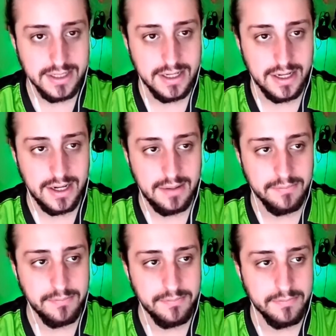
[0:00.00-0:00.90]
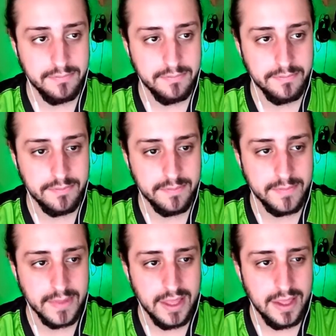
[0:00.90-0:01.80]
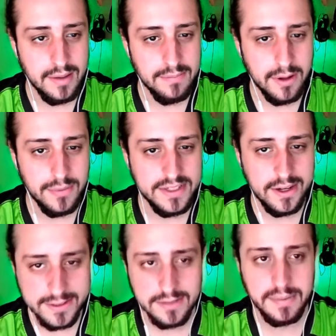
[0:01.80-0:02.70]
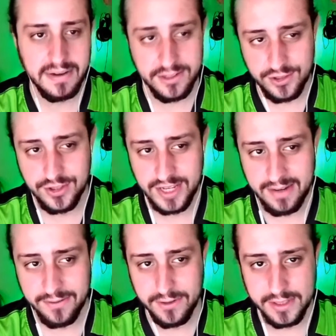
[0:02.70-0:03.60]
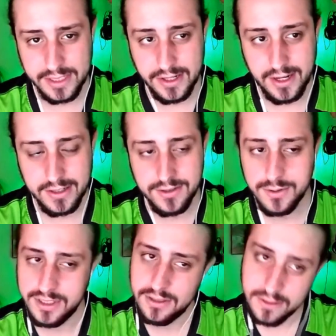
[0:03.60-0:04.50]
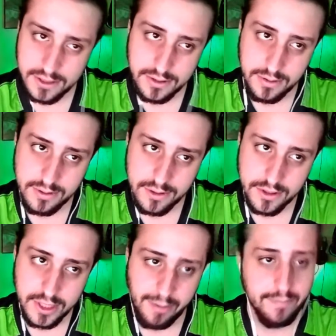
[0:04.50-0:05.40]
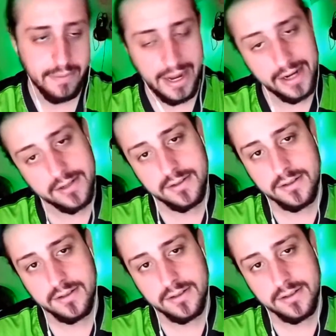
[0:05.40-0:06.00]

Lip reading: But we talked a little bit about Shazam Fury of the Gods. Lucy Liu coming back.